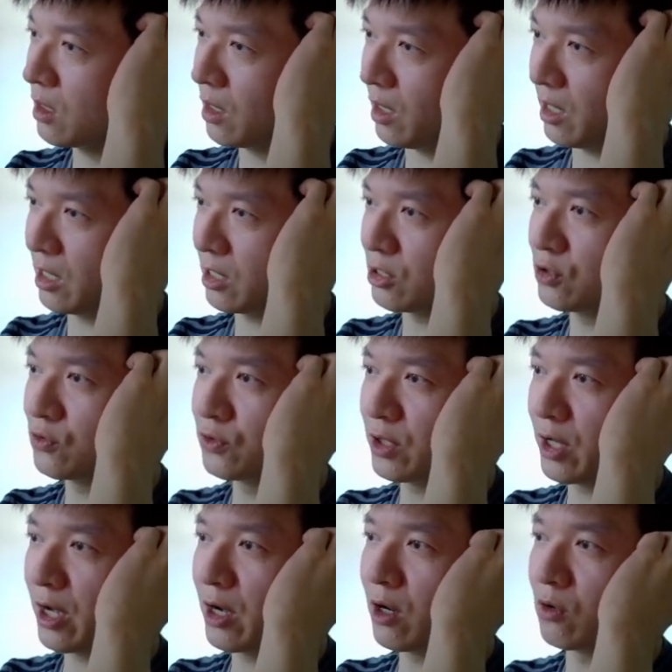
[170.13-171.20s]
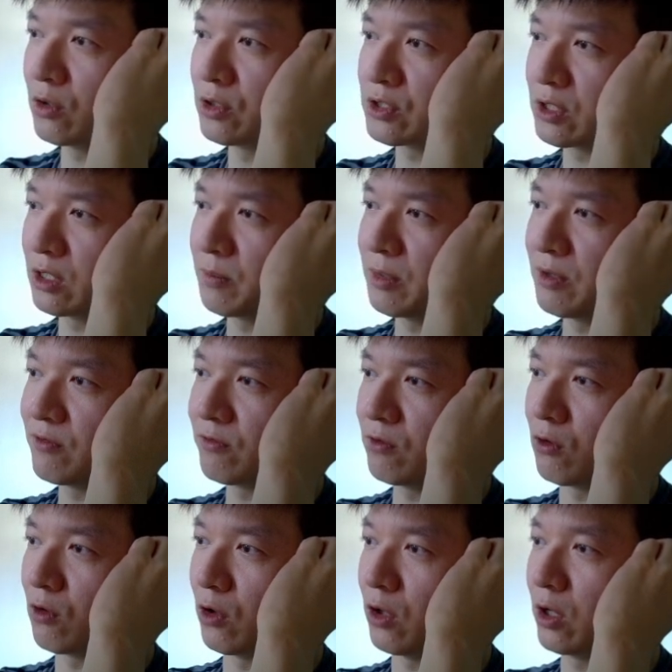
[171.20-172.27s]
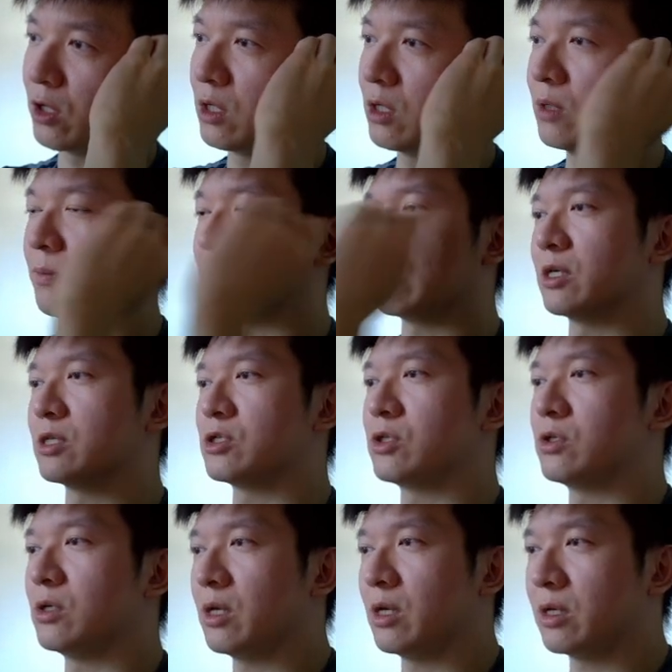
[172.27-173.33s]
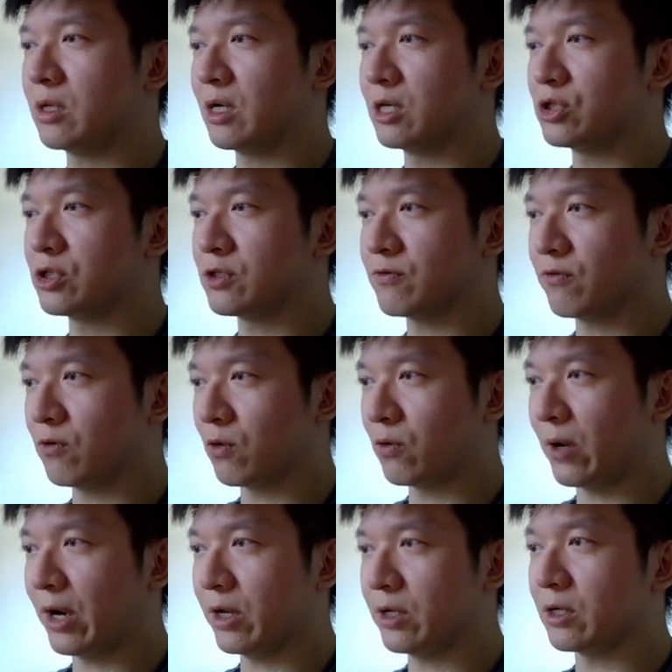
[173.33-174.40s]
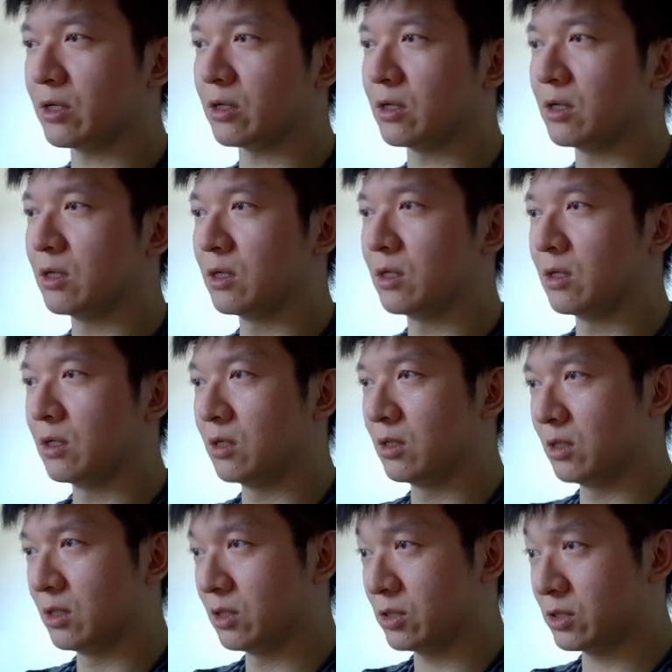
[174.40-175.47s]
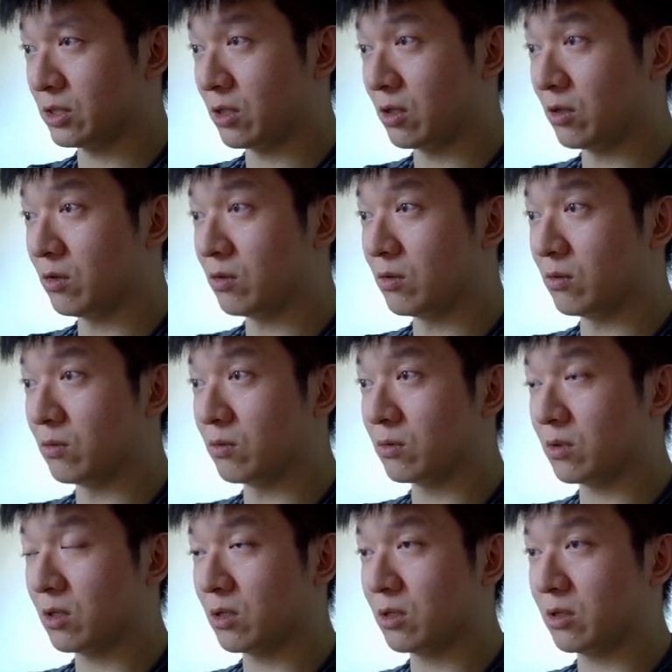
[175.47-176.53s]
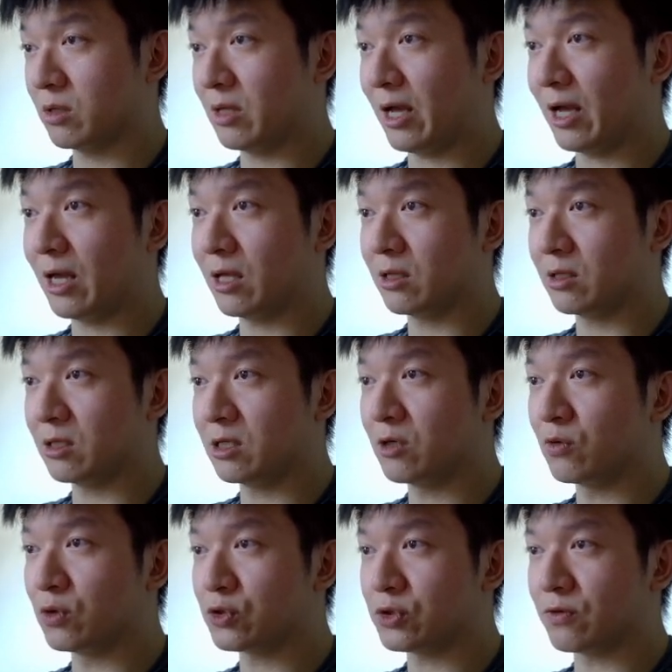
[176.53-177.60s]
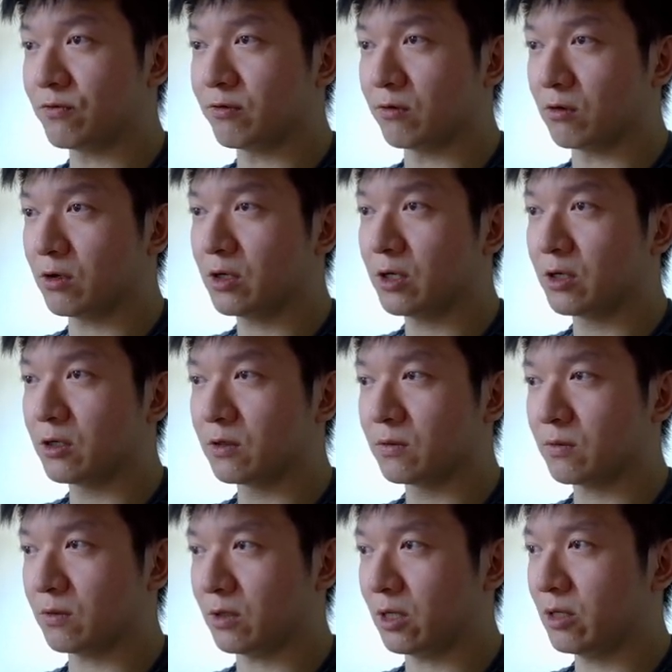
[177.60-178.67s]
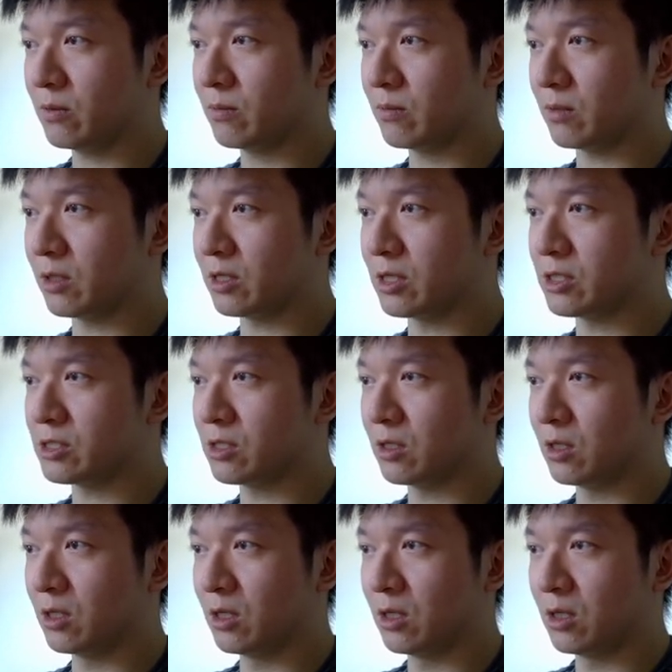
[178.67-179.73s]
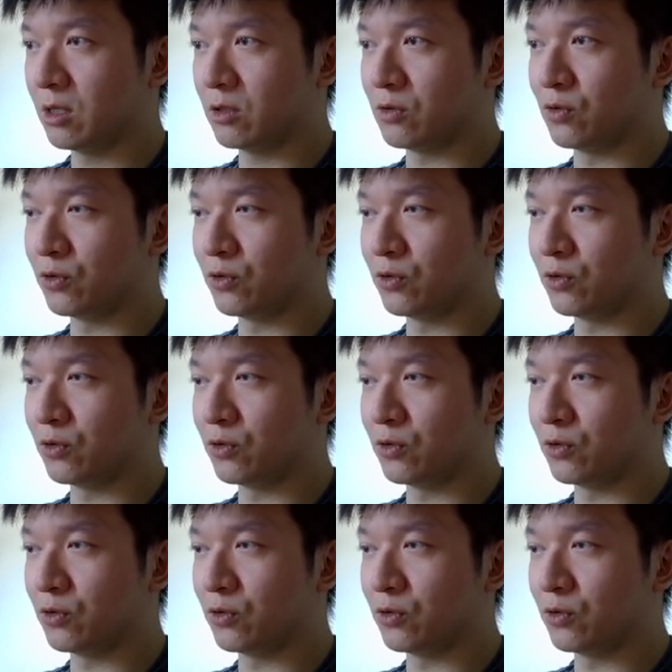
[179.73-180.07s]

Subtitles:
and you know it's gonna be 4 because it touches 4 right here. So that equals to 4, right? Because your